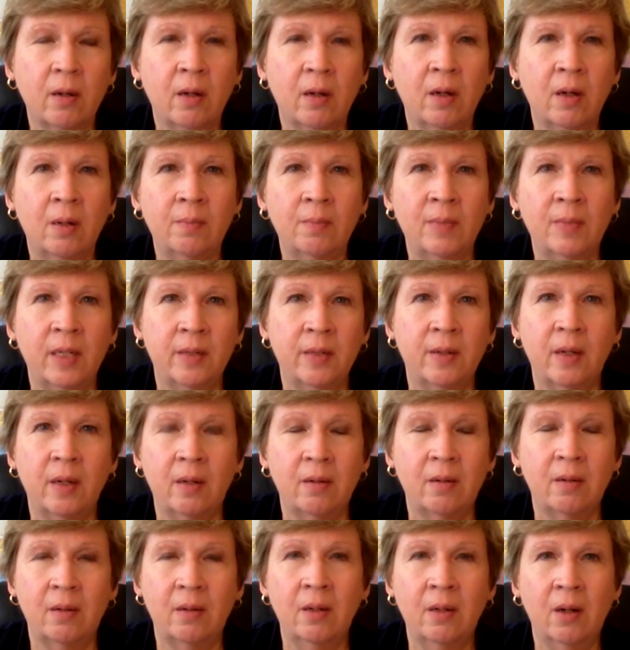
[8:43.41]
Um, it,
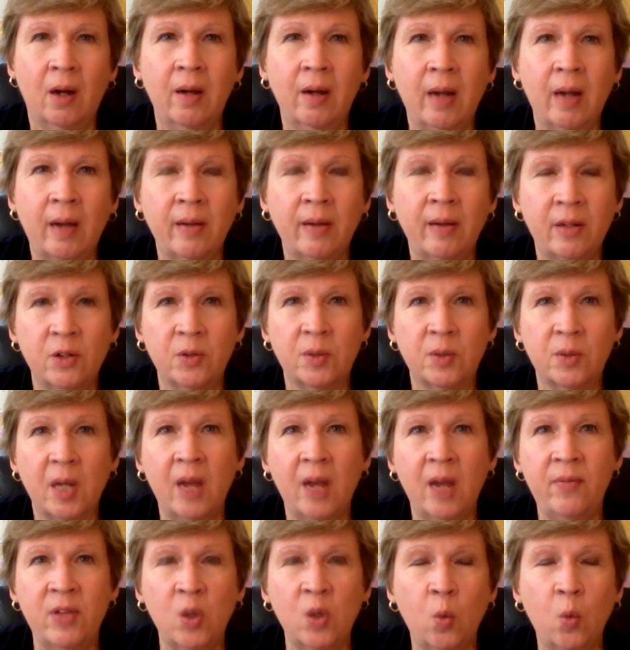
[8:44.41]
it, you know, I, I just
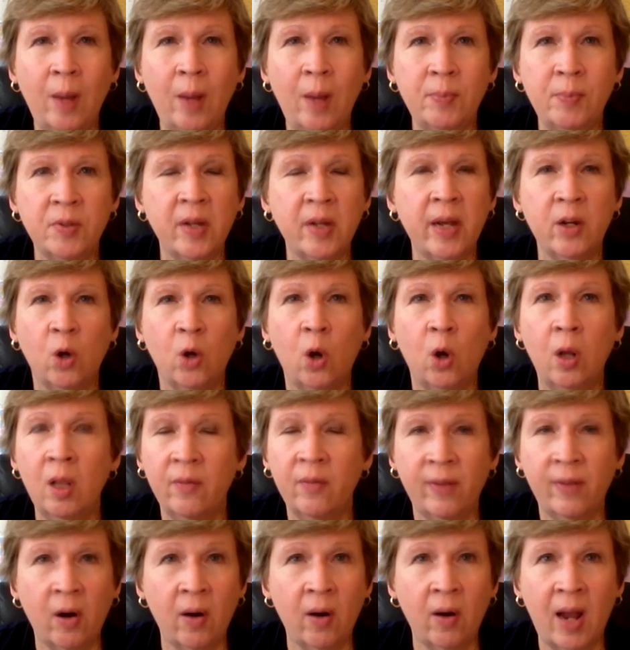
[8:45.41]
gave you the website,
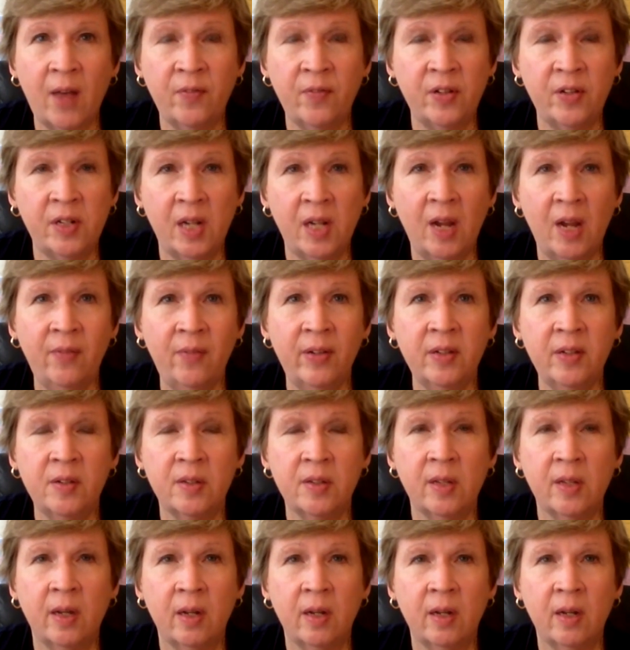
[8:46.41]
all of our
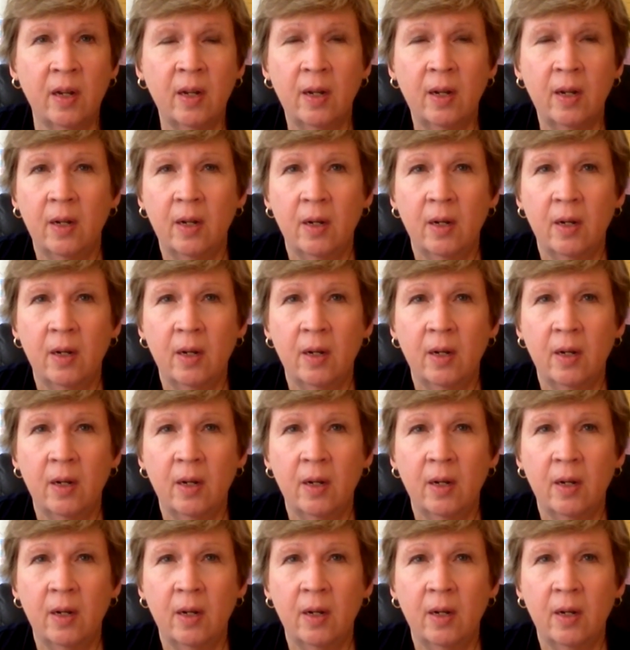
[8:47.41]
affidavits that